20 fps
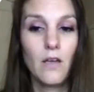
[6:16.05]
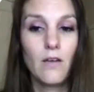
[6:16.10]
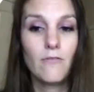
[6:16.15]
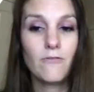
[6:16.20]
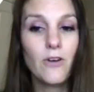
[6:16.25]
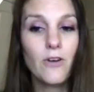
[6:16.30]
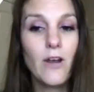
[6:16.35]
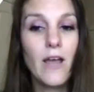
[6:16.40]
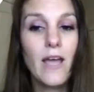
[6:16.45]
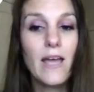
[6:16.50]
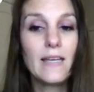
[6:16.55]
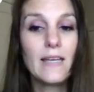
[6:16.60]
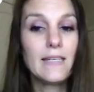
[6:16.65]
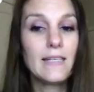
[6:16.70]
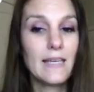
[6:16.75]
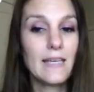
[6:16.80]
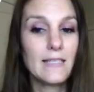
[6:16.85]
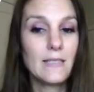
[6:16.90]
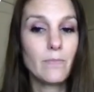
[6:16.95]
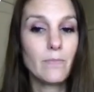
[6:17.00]
Fred
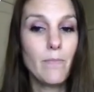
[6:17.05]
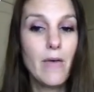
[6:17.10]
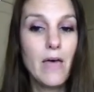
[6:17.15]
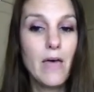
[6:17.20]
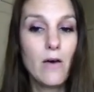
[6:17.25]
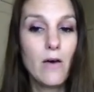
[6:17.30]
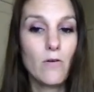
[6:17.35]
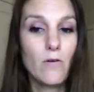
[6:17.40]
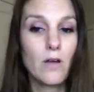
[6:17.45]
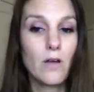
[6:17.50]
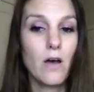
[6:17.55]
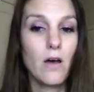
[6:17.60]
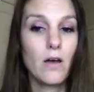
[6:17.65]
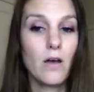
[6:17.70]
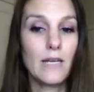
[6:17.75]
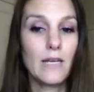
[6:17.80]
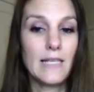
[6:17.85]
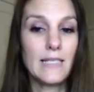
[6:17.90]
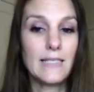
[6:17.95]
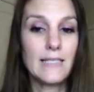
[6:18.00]
gets milk
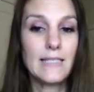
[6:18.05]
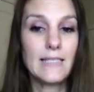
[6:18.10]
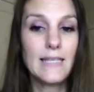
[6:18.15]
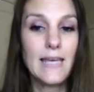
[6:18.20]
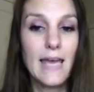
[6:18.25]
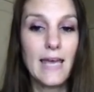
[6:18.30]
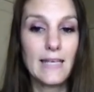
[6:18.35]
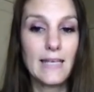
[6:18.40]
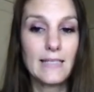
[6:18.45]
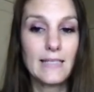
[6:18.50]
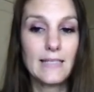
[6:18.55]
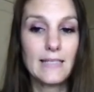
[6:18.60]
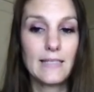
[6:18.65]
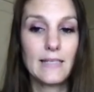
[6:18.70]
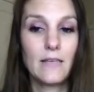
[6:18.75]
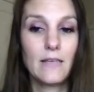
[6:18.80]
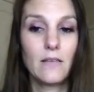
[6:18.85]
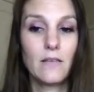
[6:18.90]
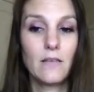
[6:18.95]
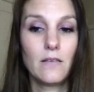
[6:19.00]
on his desk.
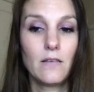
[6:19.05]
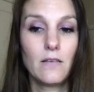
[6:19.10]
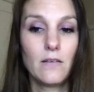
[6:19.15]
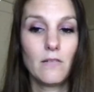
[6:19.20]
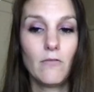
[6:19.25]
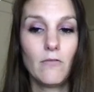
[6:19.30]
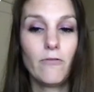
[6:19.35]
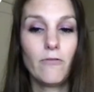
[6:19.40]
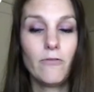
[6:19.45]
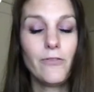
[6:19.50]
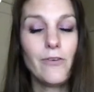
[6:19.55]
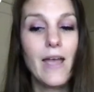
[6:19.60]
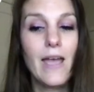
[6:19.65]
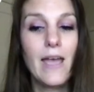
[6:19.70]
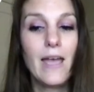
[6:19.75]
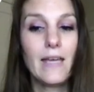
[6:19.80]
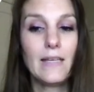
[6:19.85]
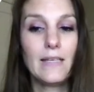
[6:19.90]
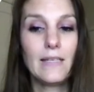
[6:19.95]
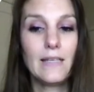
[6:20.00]

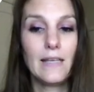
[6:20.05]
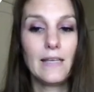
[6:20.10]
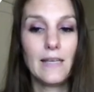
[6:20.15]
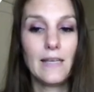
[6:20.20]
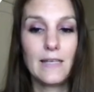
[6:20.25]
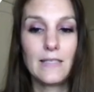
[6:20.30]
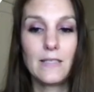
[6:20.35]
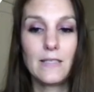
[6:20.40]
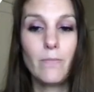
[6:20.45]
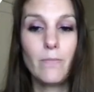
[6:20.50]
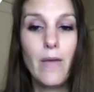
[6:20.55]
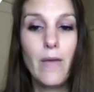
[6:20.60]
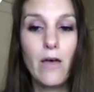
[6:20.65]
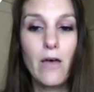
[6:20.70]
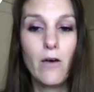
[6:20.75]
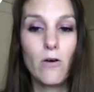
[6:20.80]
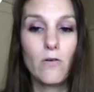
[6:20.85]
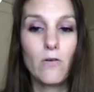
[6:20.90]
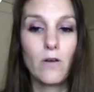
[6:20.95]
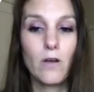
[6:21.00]
Fred gets
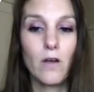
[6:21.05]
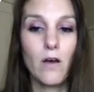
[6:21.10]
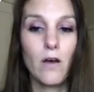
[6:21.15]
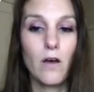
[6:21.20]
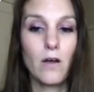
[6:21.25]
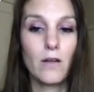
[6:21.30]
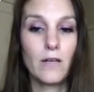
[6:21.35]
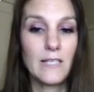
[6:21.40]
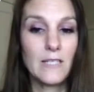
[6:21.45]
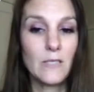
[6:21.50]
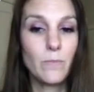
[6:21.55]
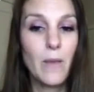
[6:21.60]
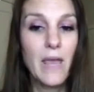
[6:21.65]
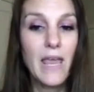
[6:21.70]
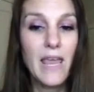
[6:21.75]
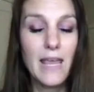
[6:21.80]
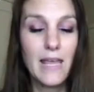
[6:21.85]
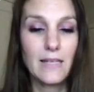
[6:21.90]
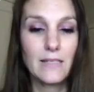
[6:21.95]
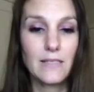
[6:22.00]
milk on his
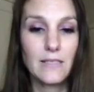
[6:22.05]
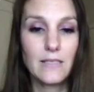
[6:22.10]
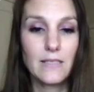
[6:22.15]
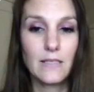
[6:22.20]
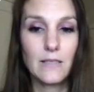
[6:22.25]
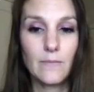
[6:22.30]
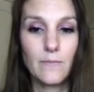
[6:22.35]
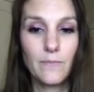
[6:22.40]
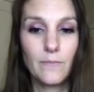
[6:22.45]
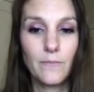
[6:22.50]
pants.